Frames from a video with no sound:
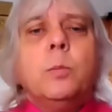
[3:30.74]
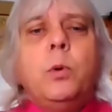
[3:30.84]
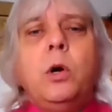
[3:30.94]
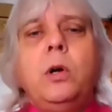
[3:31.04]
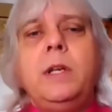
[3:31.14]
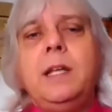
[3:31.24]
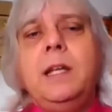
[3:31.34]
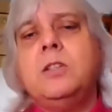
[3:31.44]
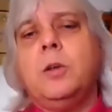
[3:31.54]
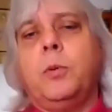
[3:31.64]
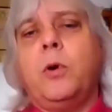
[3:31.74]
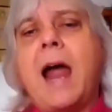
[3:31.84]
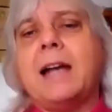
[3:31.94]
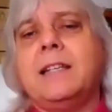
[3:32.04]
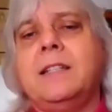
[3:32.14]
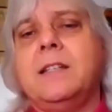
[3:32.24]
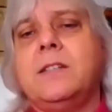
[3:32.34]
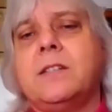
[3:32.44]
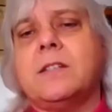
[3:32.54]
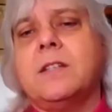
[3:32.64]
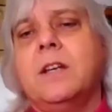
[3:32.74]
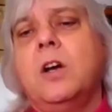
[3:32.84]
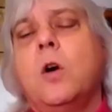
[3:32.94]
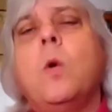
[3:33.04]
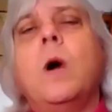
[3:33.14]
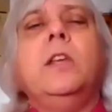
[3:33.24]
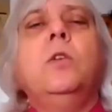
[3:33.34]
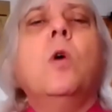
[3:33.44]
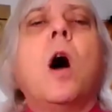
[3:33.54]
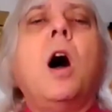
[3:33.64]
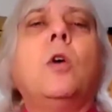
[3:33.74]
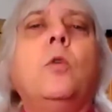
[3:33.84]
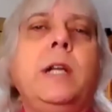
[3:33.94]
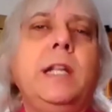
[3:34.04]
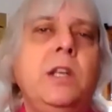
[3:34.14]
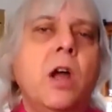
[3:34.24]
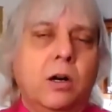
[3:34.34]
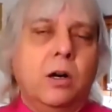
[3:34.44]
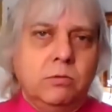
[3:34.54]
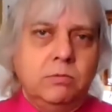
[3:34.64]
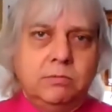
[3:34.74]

put into practice what you already know